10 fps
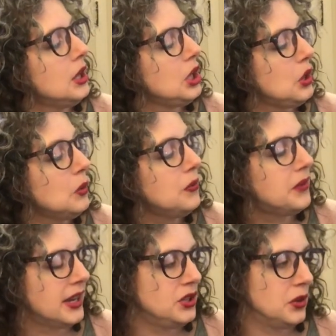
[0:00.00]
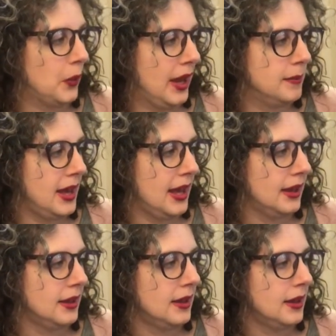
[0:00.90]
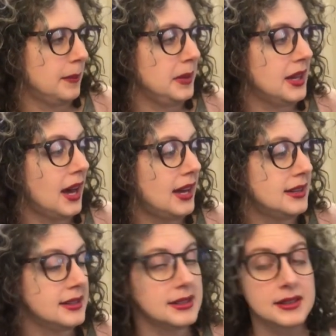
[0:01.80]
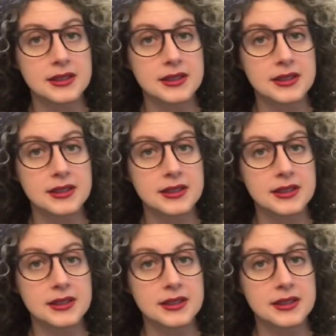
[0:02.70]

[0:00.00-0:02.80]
You will find your way, Mae, because